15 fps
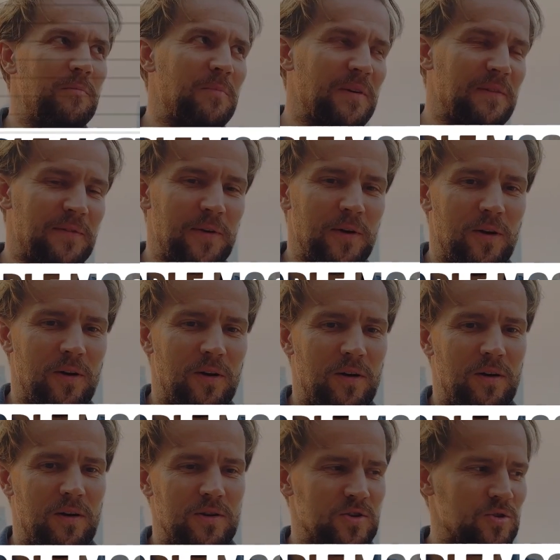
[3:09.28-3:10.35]

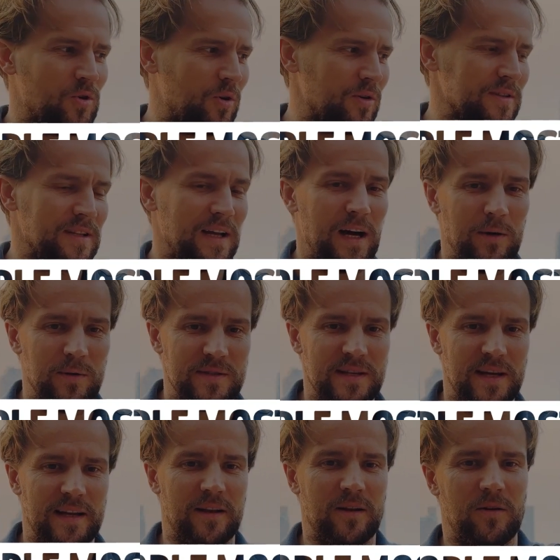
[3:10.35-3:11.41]
prefer to host
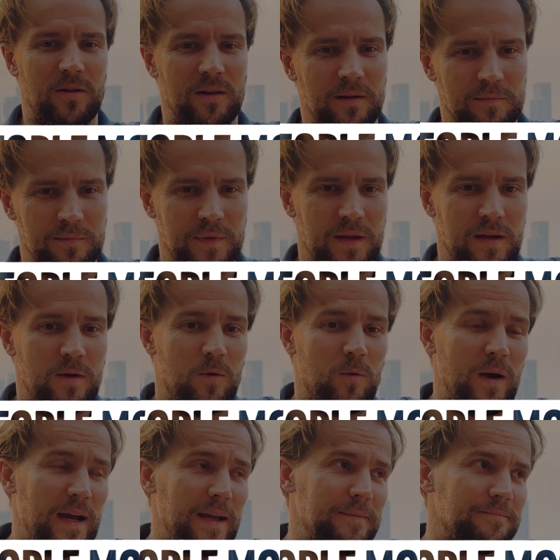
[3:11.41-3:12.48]
outside Angola.
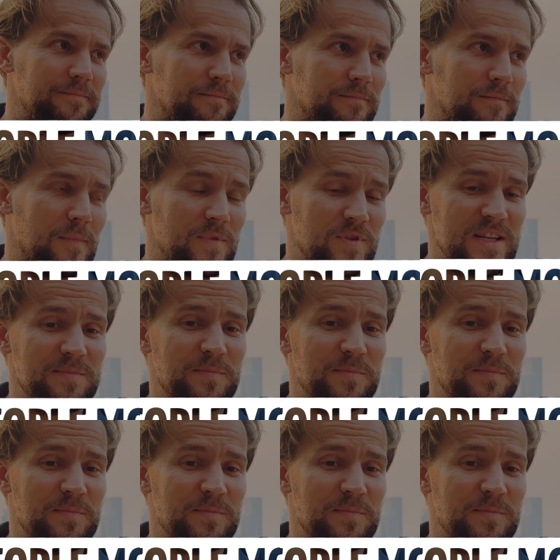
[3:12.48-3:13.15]
Why? Just